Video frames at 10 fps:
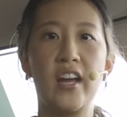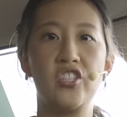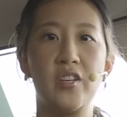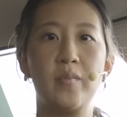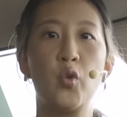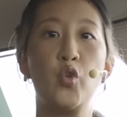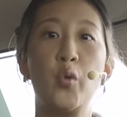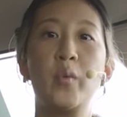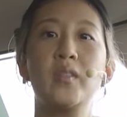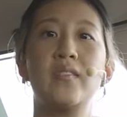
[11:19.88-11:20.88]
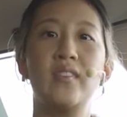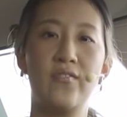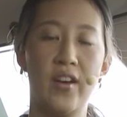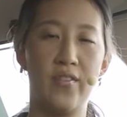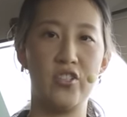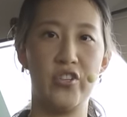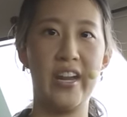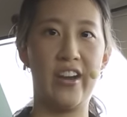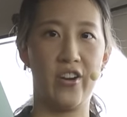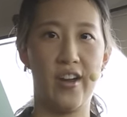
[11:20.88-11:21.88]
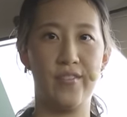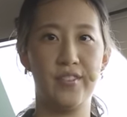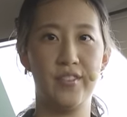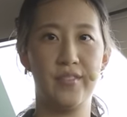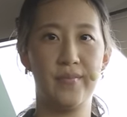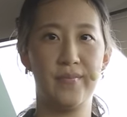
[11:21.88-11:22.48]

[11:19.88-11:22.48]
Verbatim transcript: flagship Global 7500 aircraft.